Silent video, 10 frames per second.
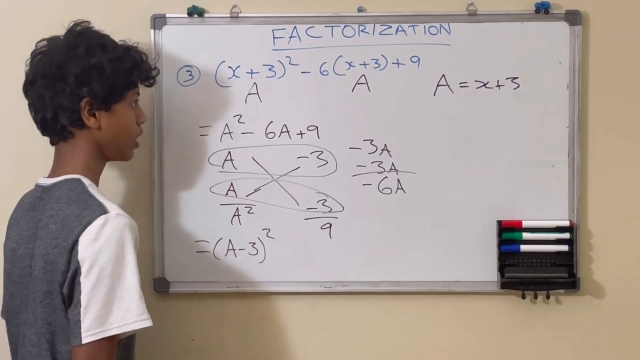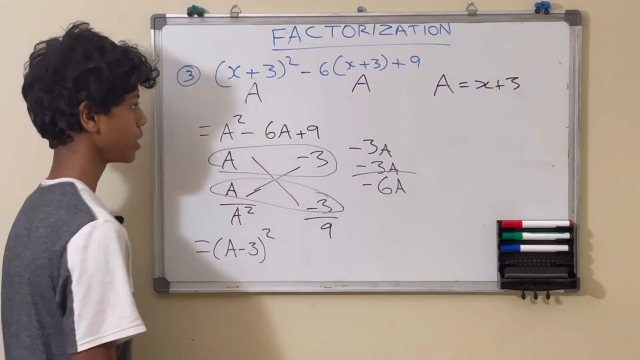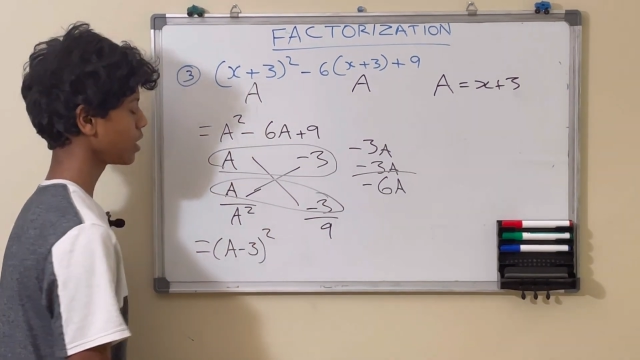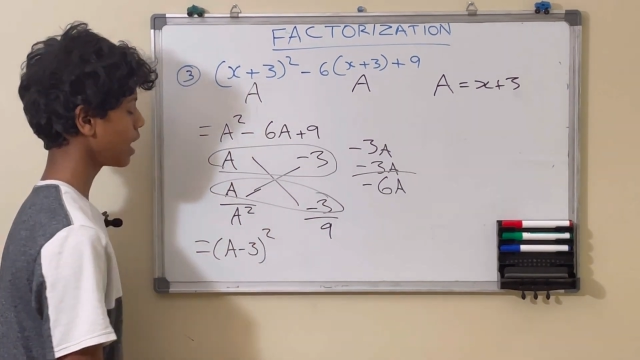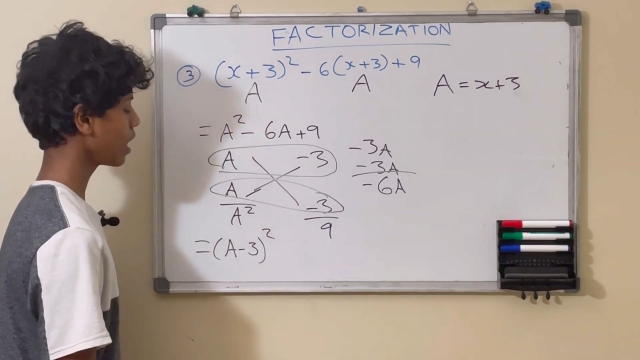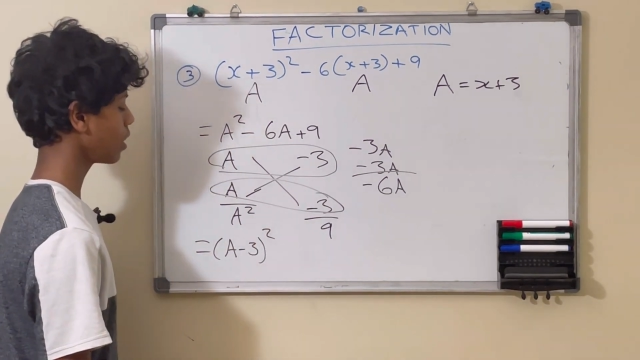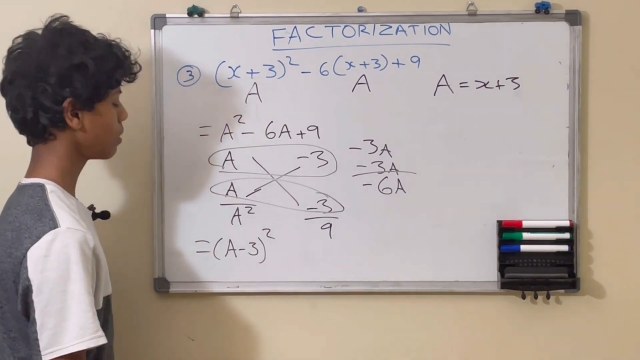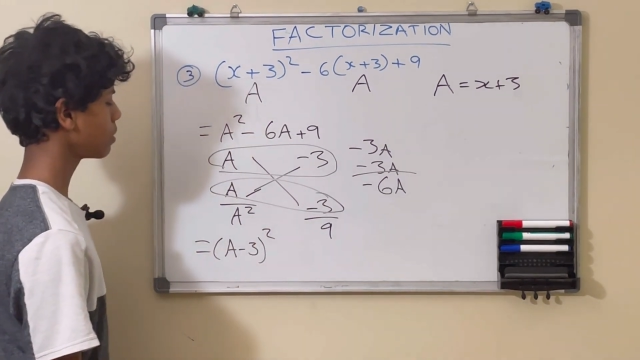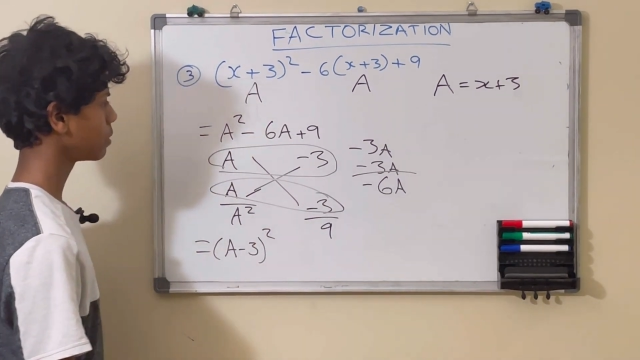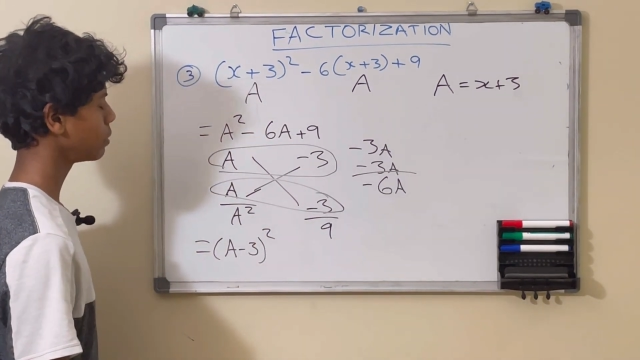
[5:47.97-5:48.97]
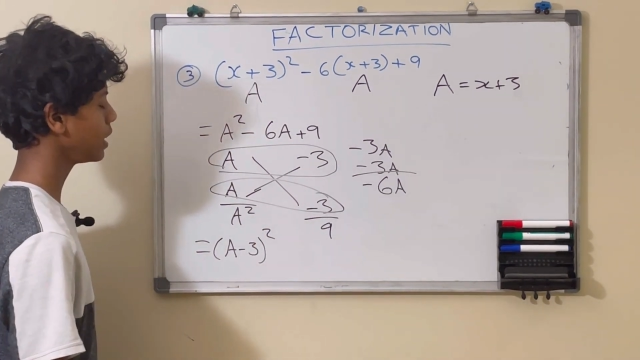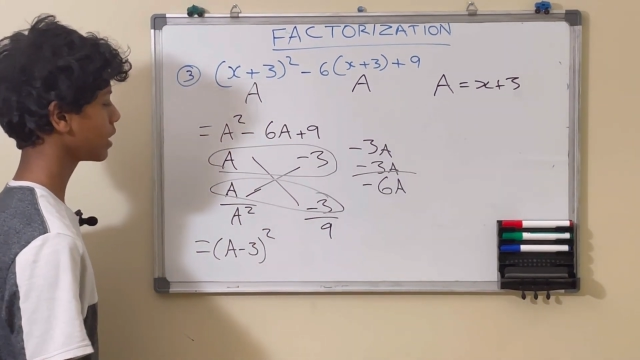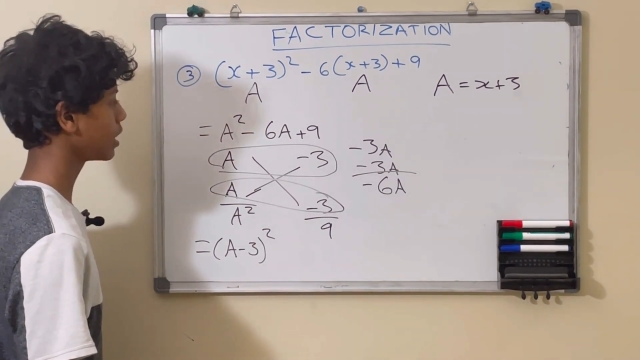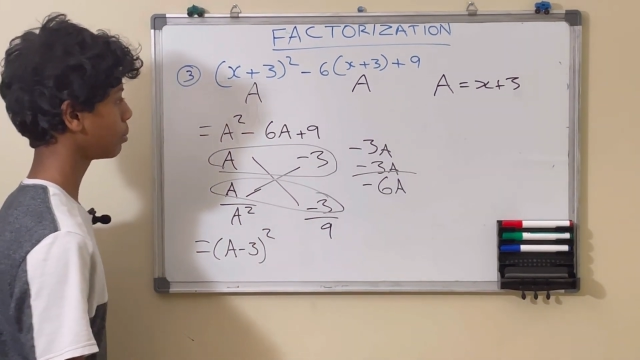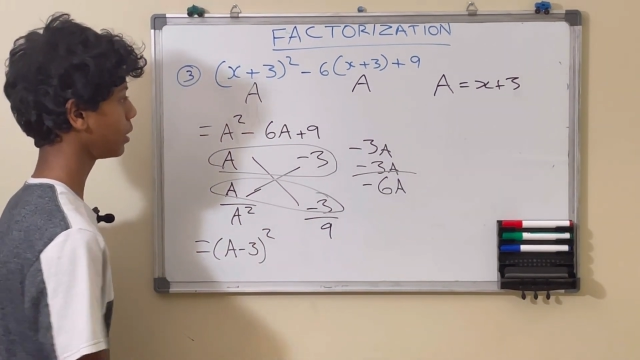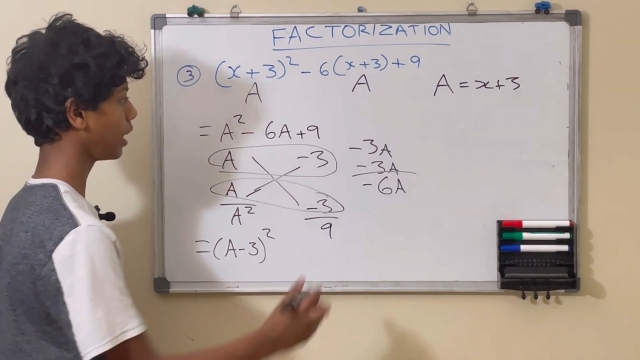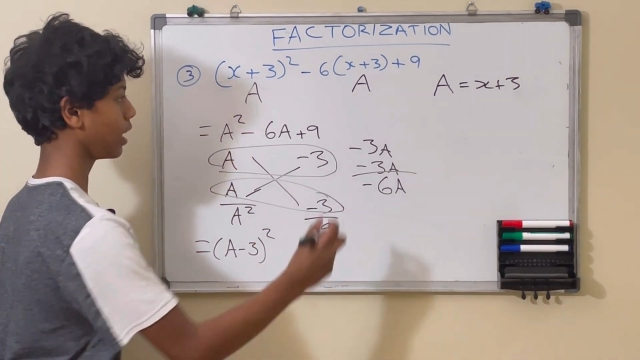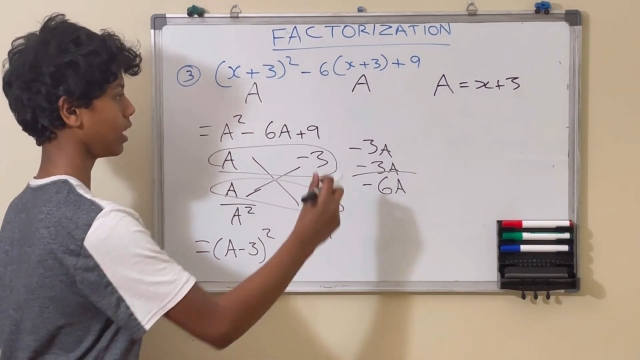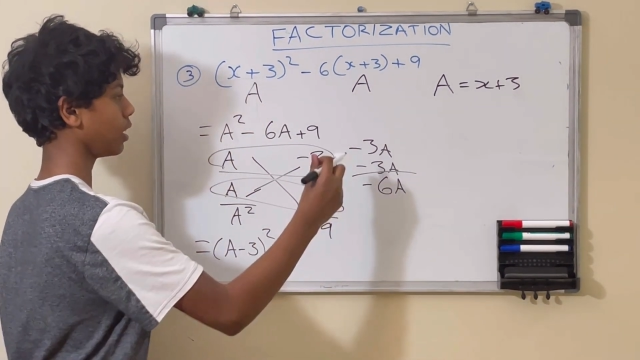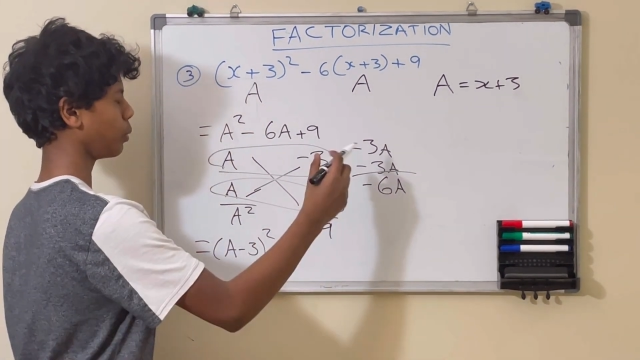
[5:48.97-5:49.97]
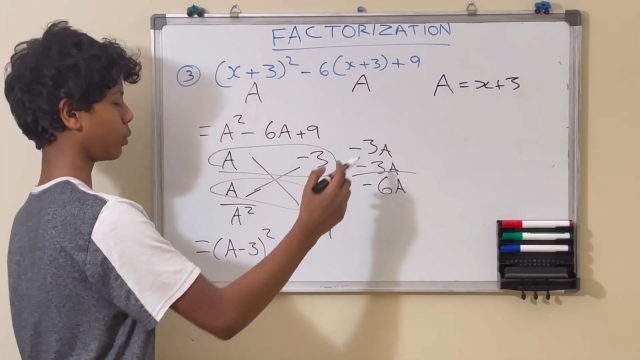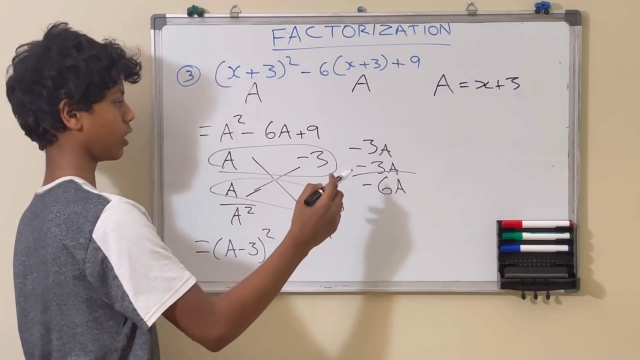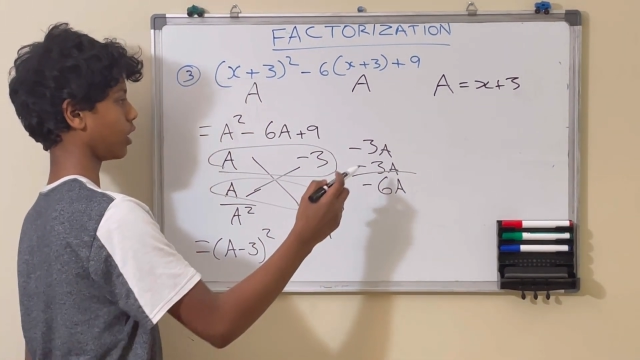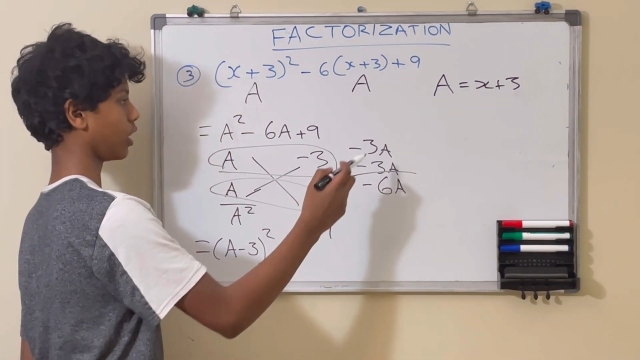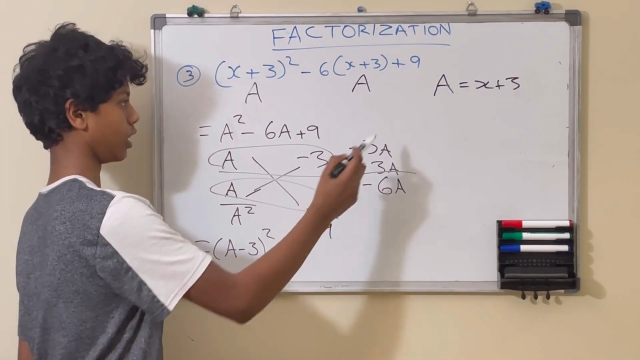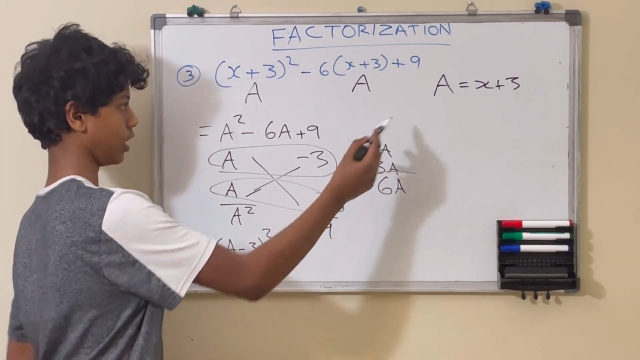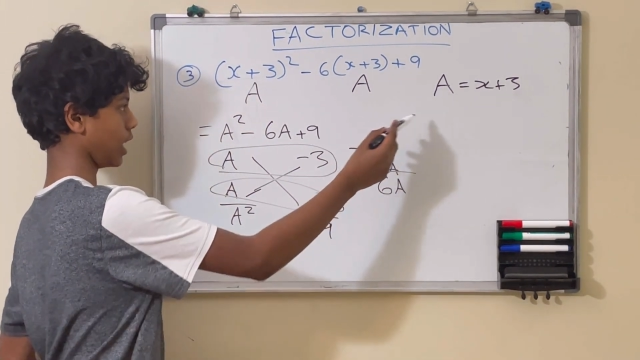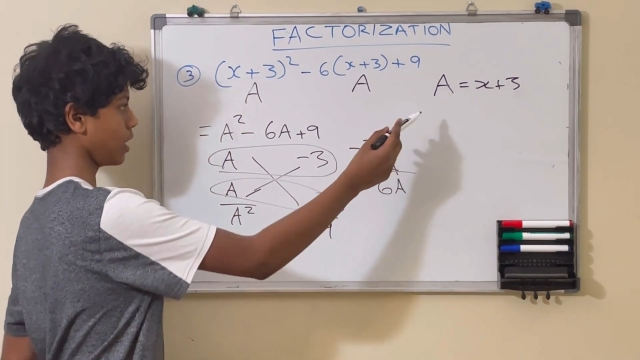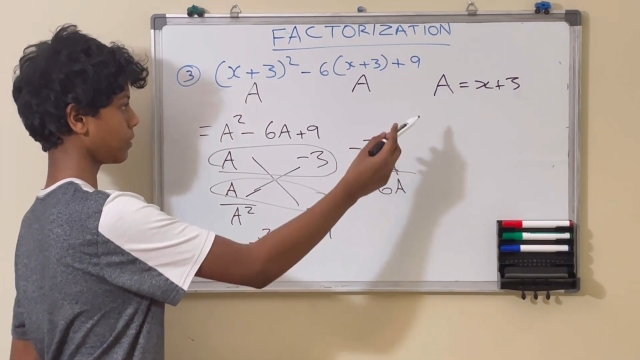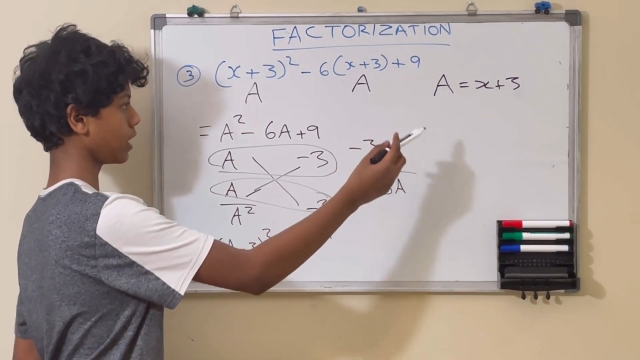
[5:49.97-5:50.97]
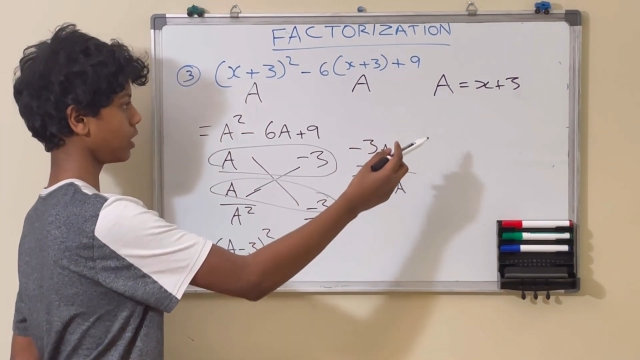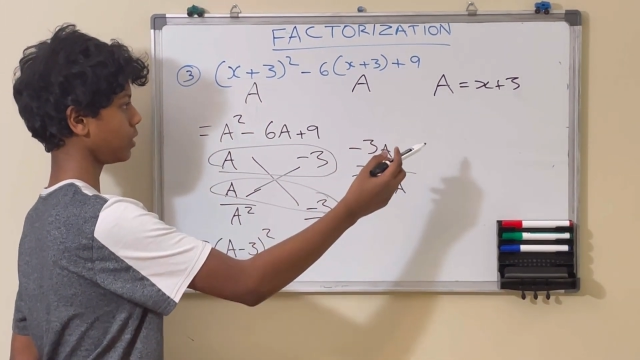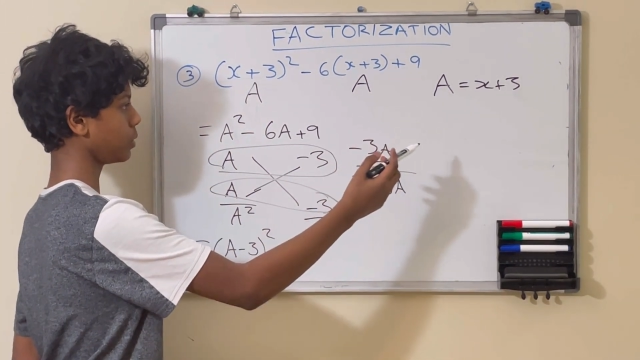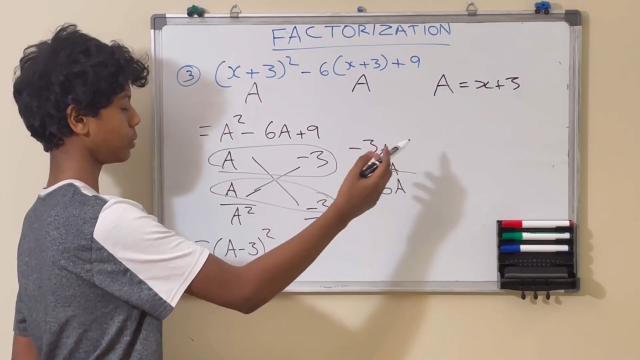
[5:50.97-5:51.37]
So now we can apply what our a value,